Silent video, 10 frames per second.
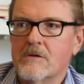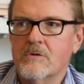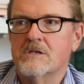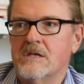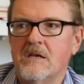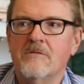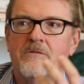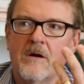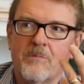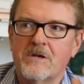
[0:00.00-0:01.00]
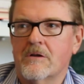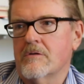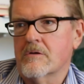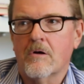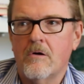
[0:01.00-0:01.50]
to achieve a
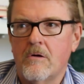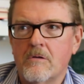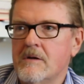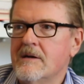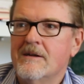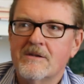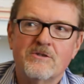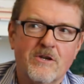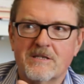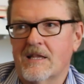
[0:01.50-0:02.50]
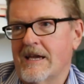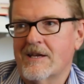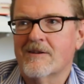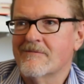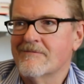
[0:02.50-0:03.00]
particular goal, just
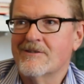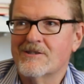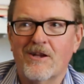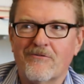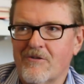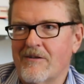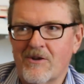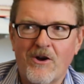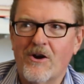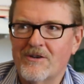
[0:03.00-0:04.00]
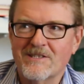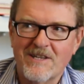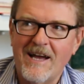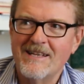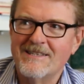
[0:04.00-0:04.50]
like the self-driving car
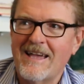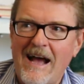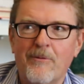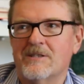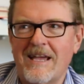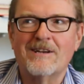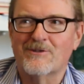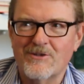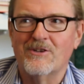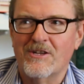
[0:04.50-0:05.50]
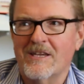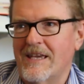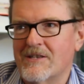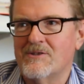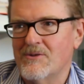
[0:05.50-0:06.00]
decides how it's actually going to
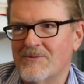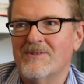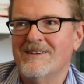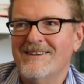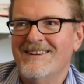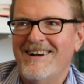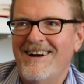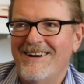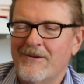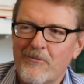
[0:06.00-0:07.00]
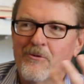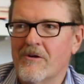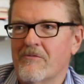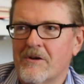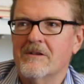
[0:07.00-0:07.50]
get you
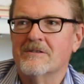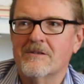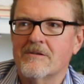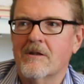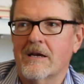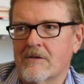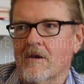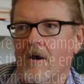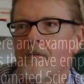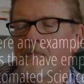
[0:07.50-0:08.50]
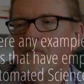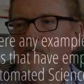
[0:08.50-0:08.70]
wherever it is that you'd like to go.